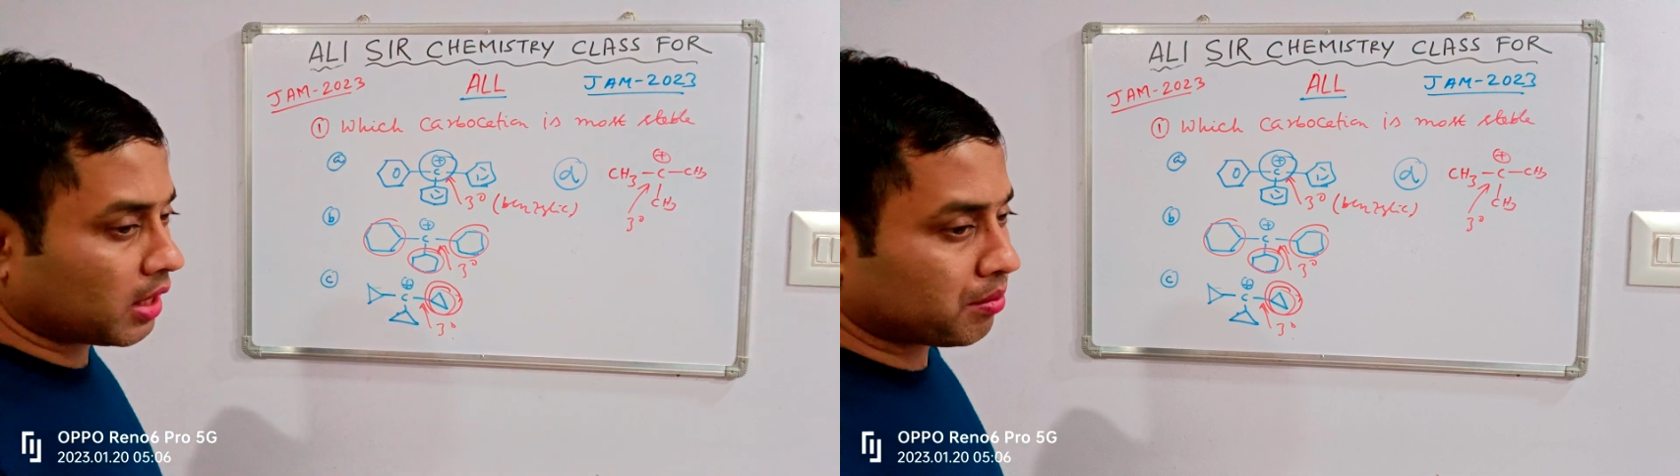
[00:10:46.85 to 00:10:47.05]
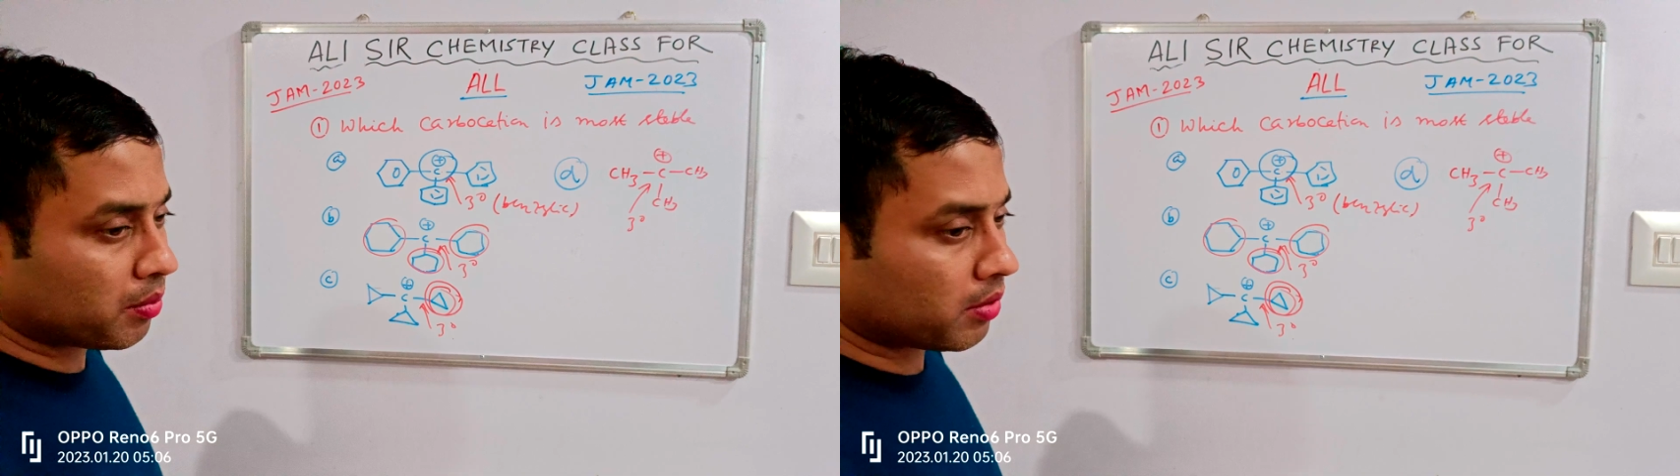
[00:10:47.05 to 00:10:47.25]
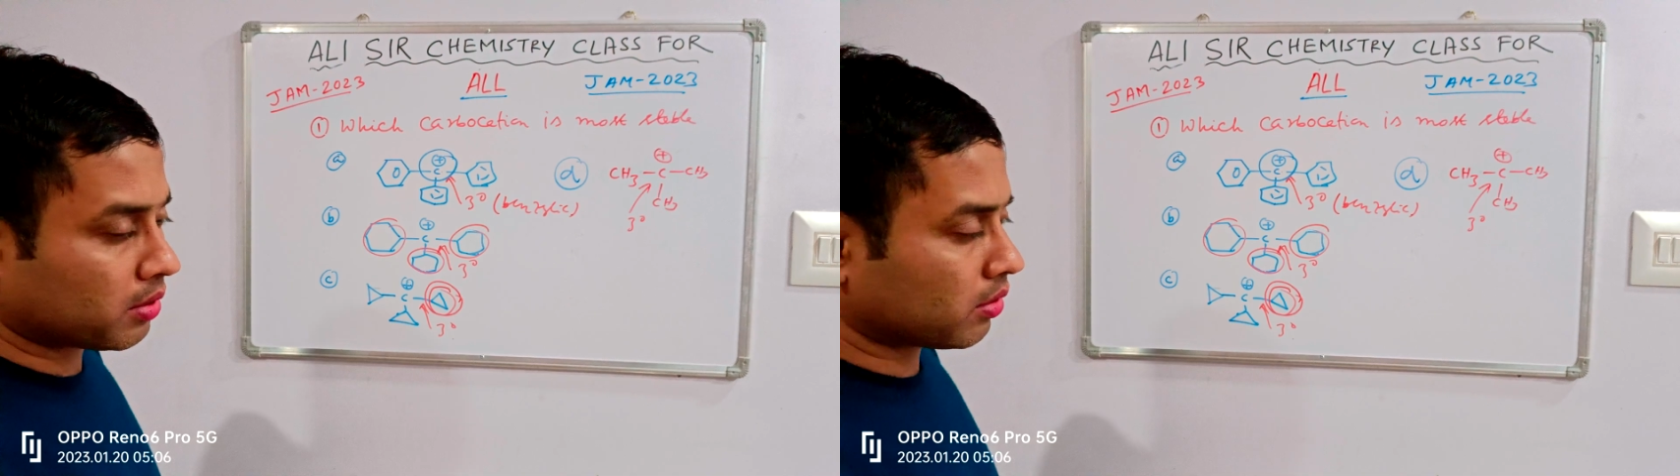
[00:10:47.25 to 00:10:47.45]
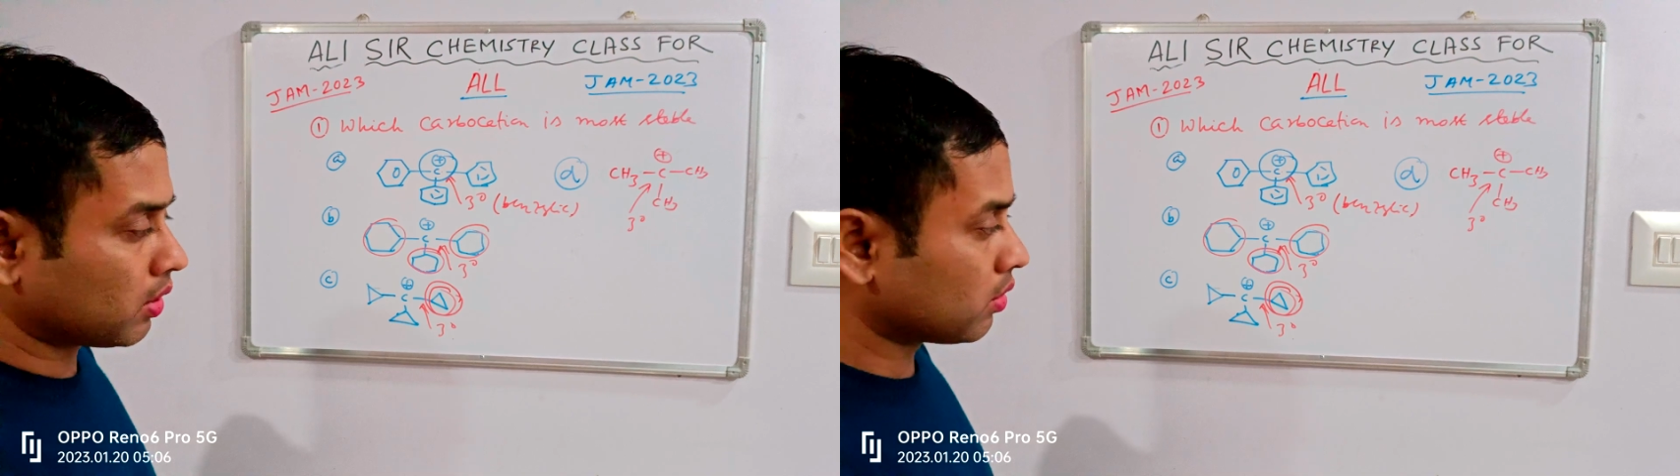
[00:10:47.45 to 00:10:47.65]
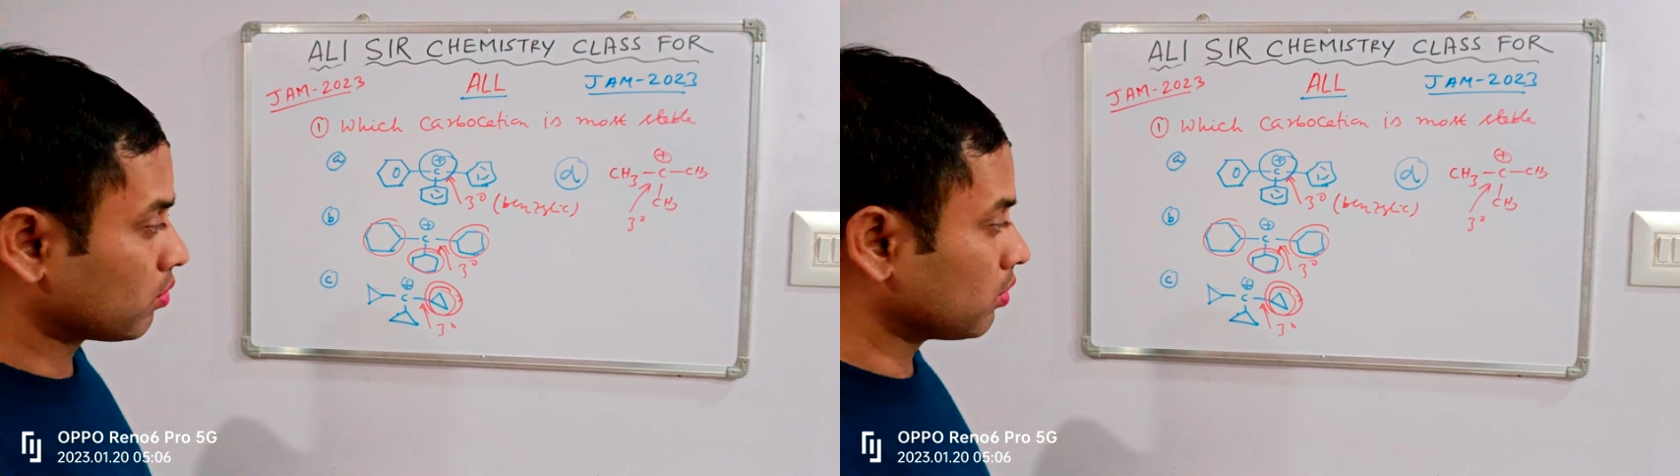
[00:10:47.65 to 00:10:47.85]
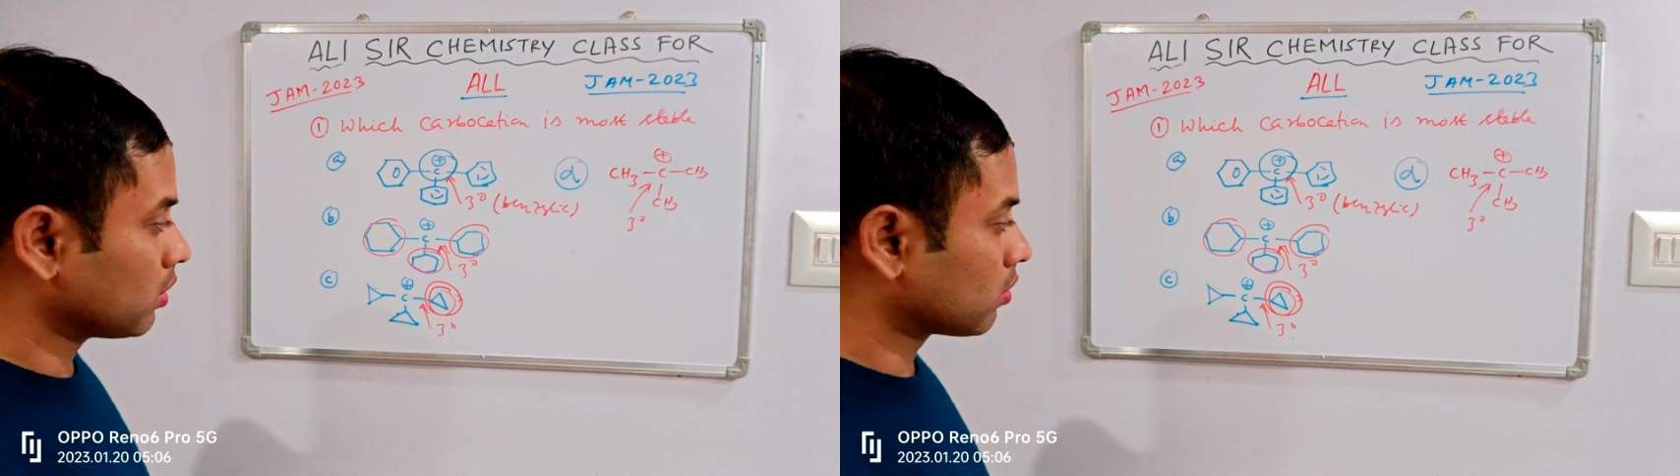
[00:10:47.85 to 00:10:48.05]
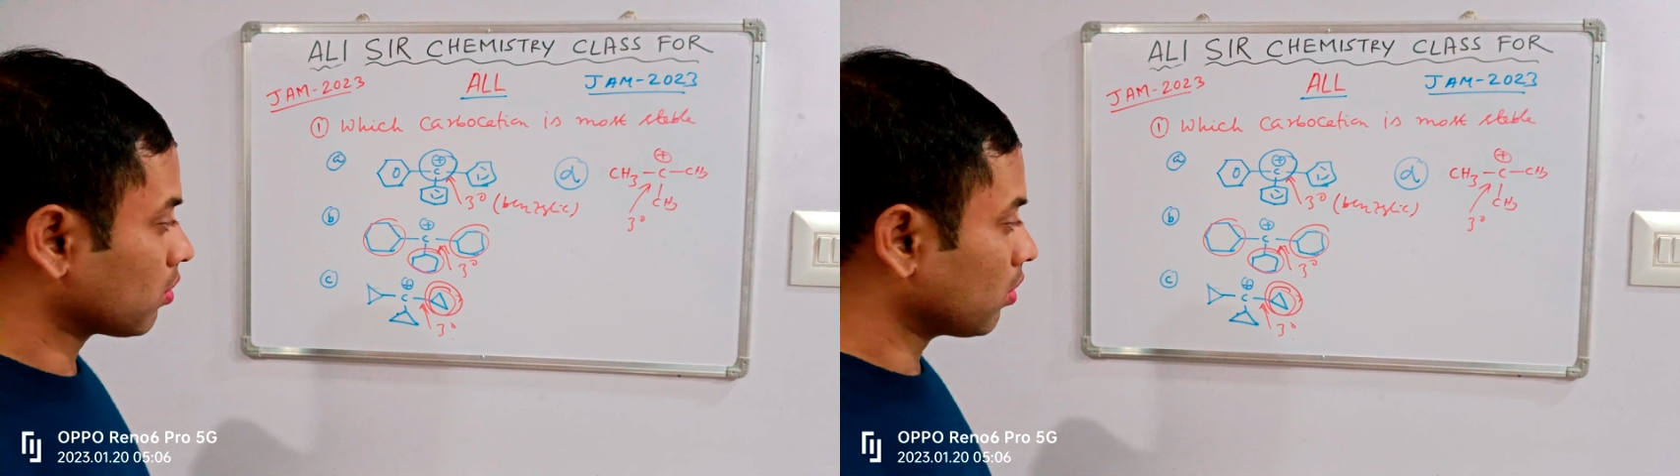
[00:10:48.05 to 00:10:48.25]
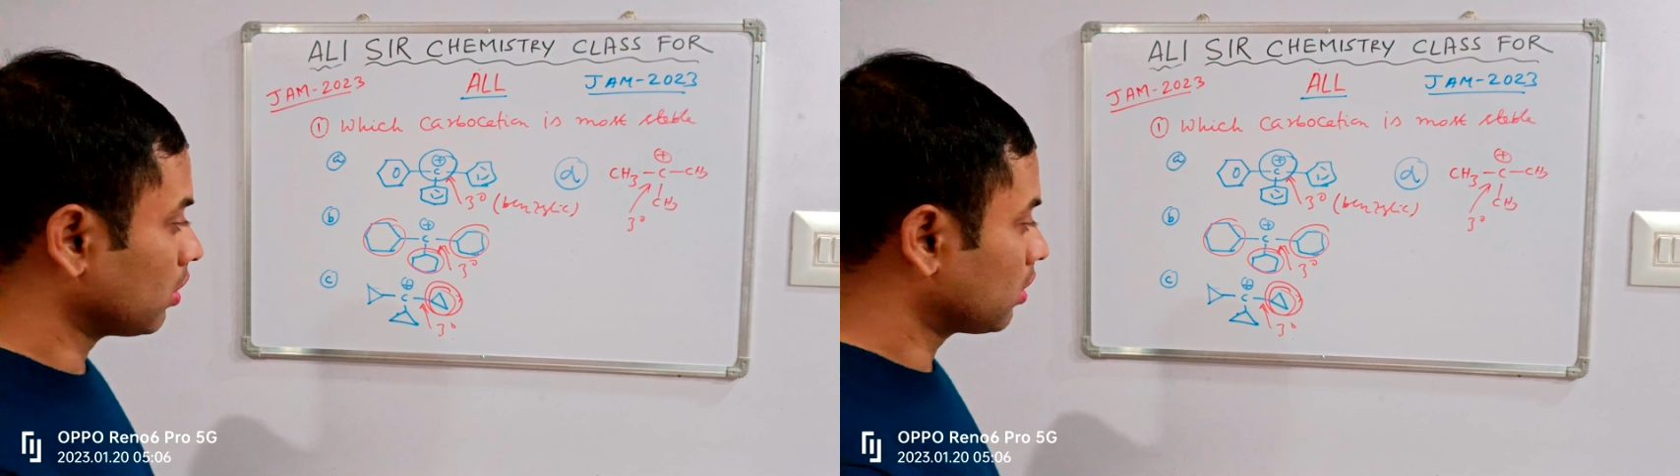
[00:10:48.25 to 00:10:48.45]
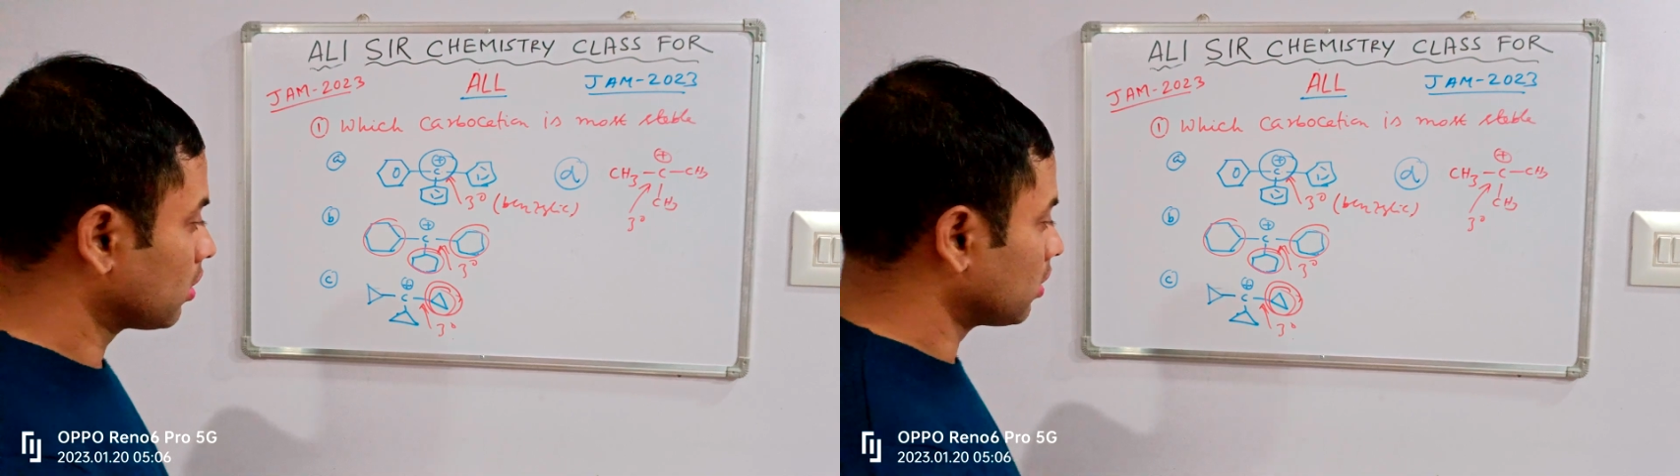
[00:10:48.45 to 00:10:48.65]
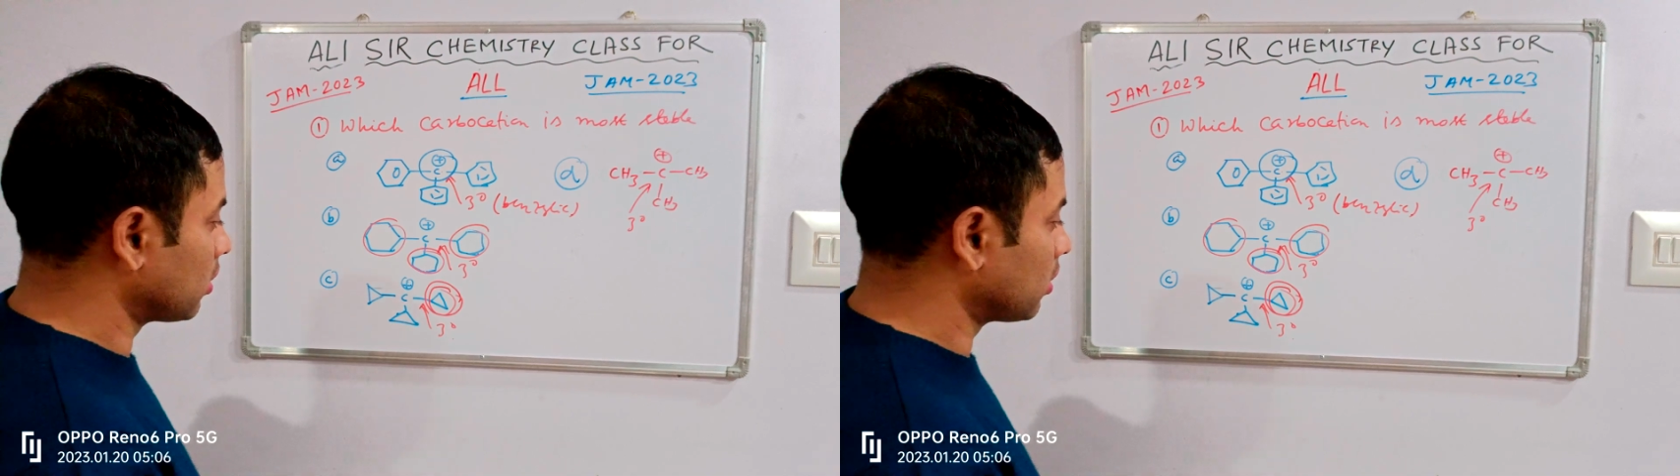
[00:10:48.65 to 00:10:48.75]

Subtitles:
type of resonance which is called